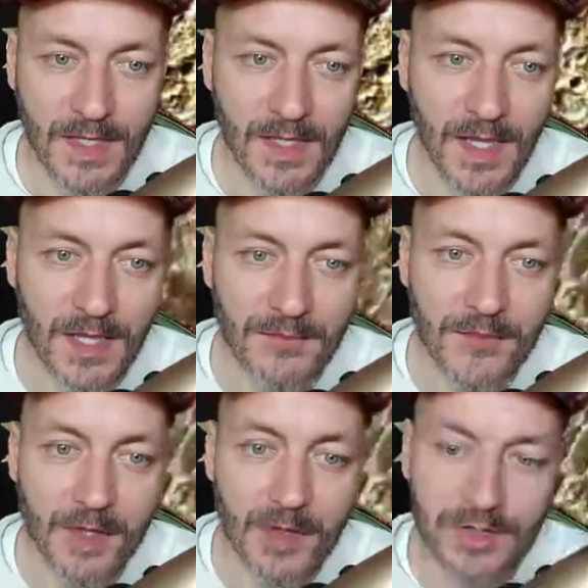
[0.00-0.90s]
of
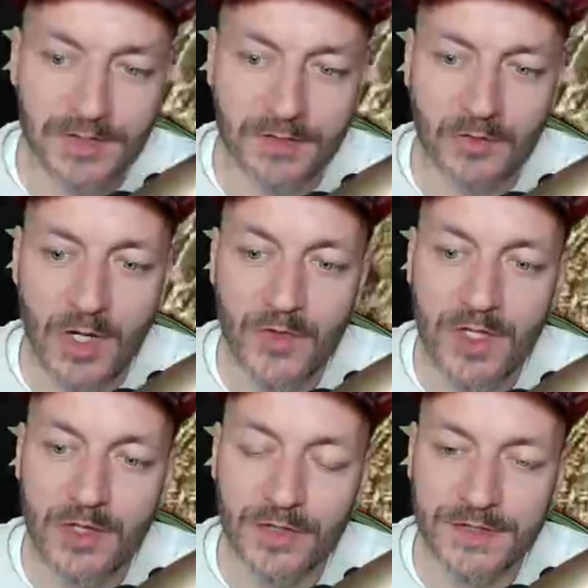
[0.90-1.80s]
course, when we
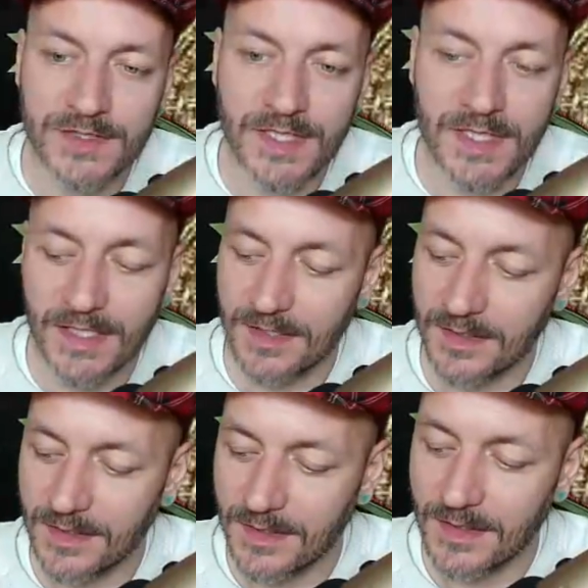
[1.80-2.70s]
use the
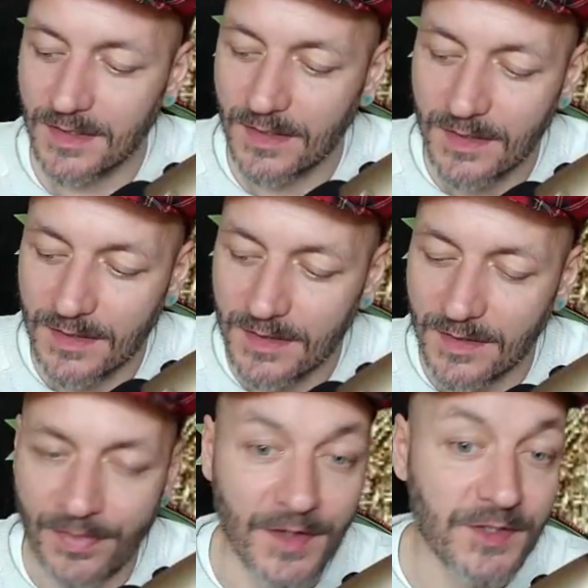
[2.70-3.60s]

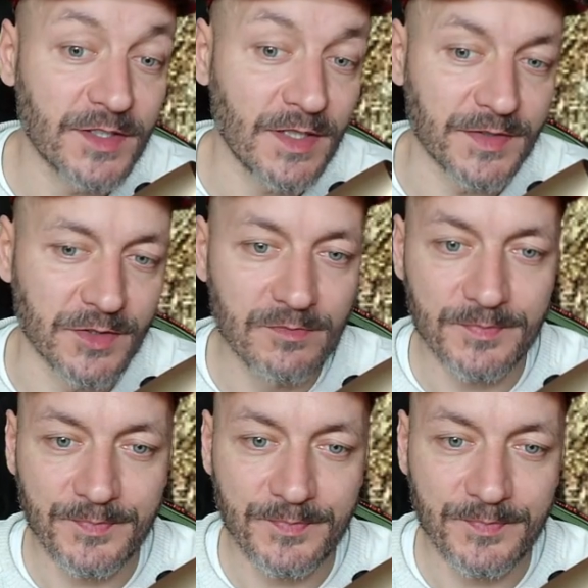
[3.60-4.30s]
digital zoom,